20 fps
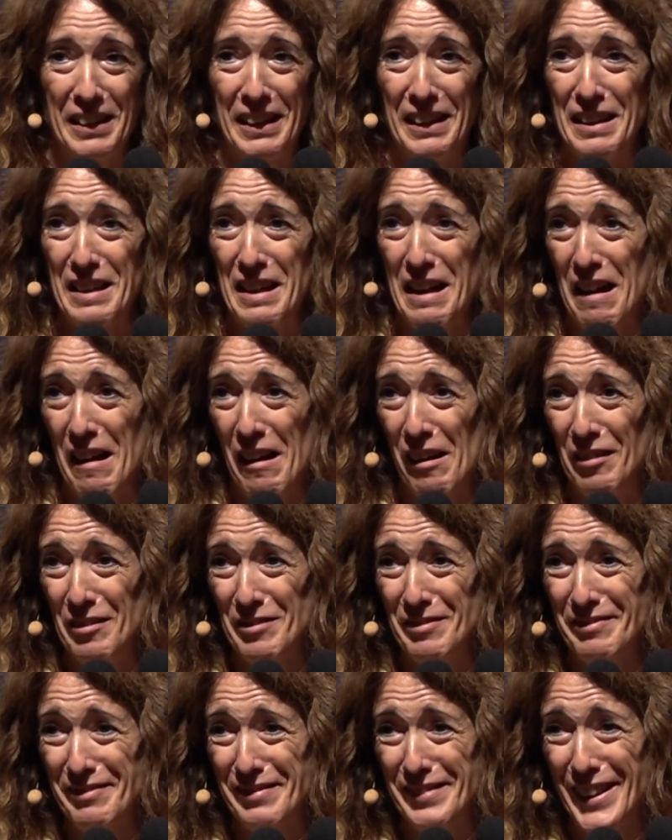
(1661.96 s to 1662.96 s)
So with
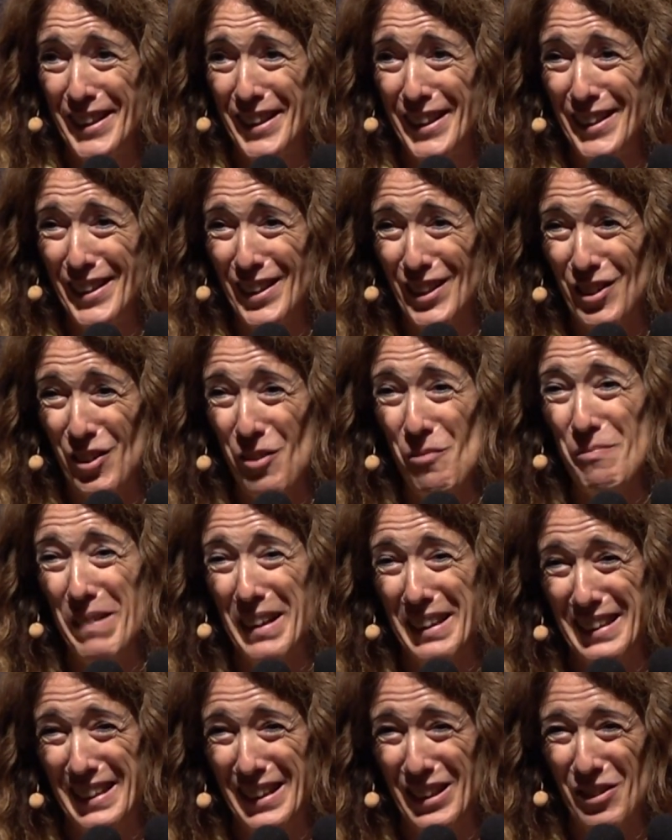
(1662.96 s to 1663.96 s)
these messages,
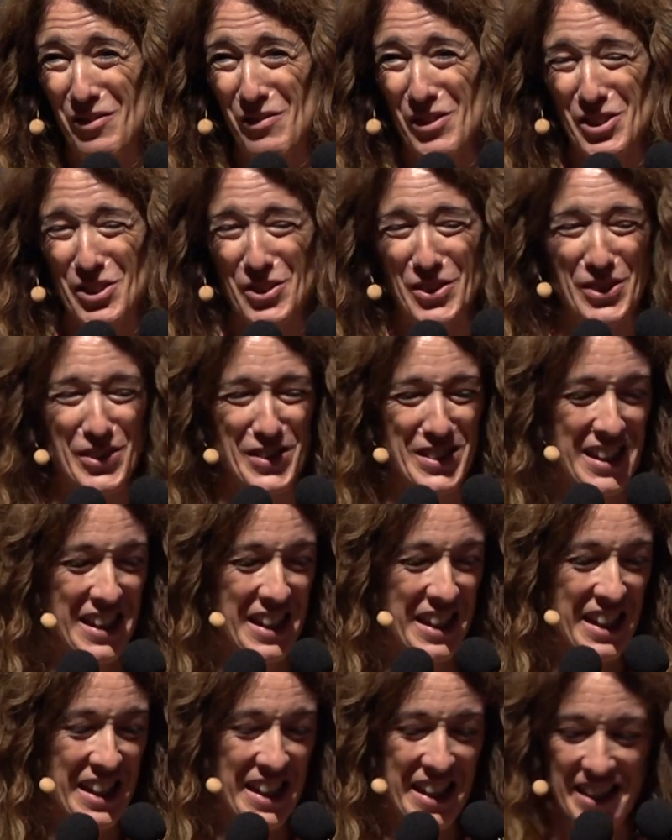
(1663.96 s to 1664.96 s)

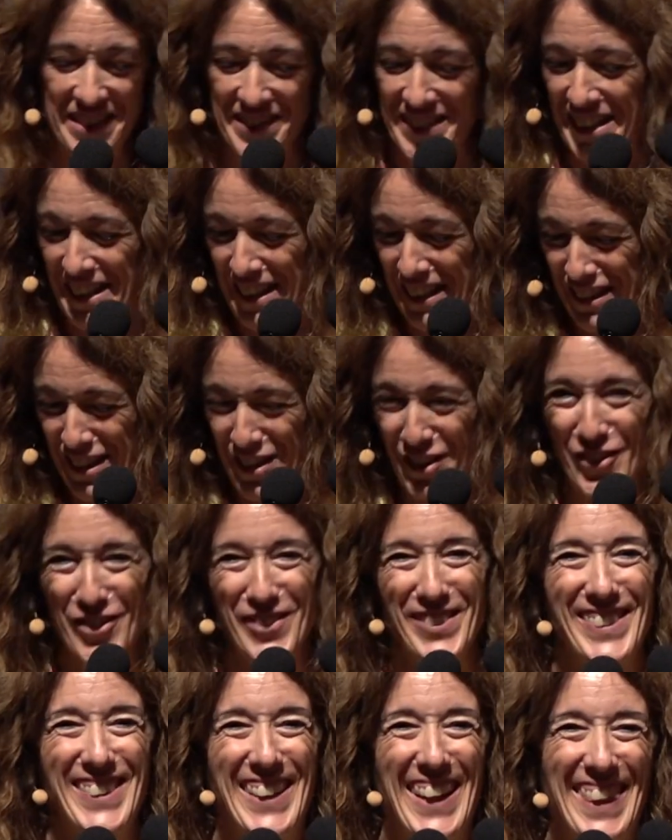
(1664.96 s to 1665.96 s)

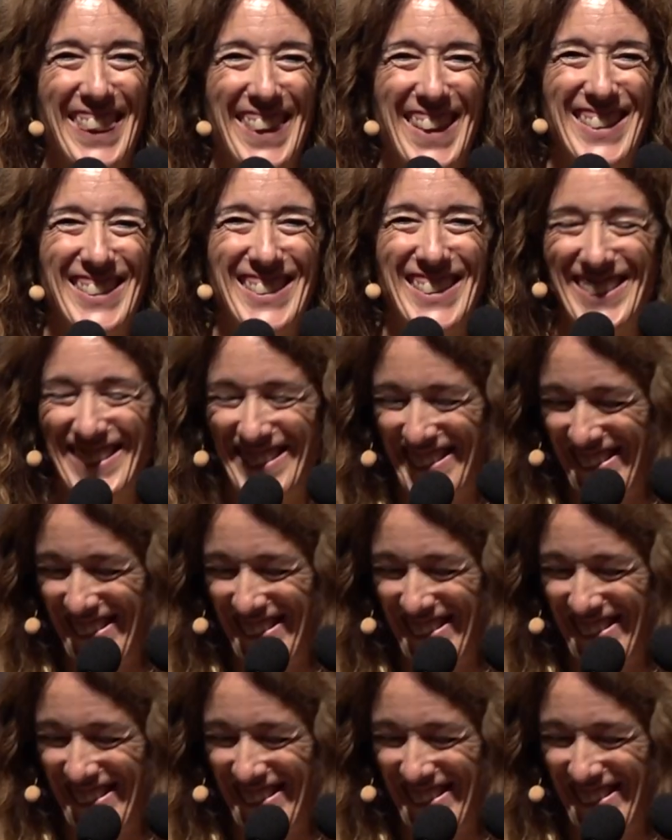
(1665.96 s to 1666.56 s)
this is all I